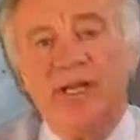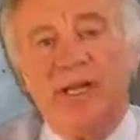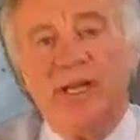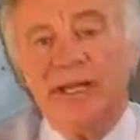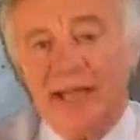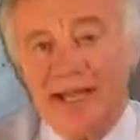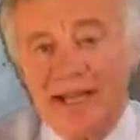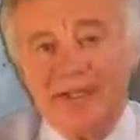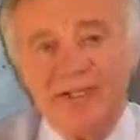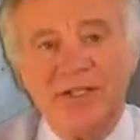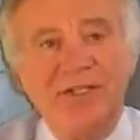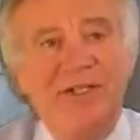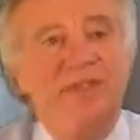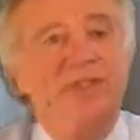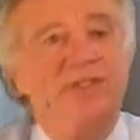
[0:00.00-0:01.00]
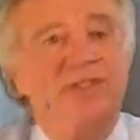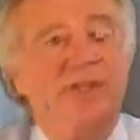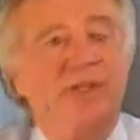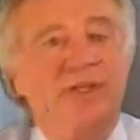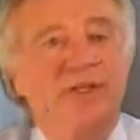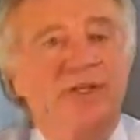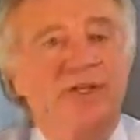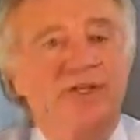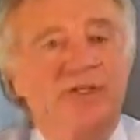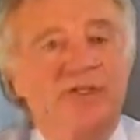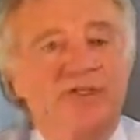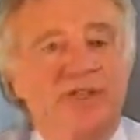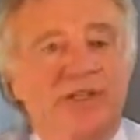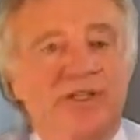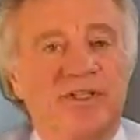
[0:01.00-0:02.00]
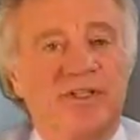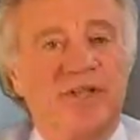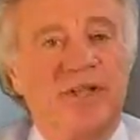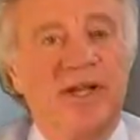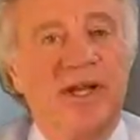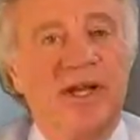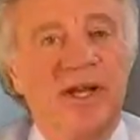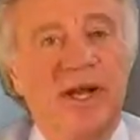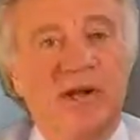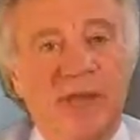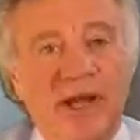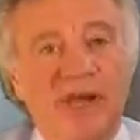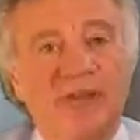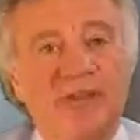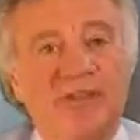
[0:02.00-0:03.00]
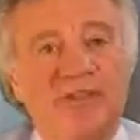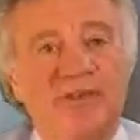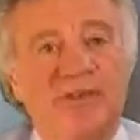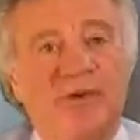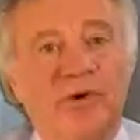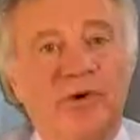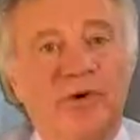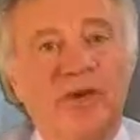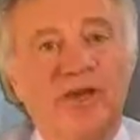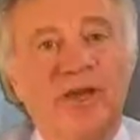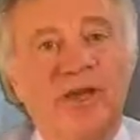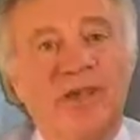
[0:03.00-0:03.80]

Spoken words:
and executing your cultural strategy around these four,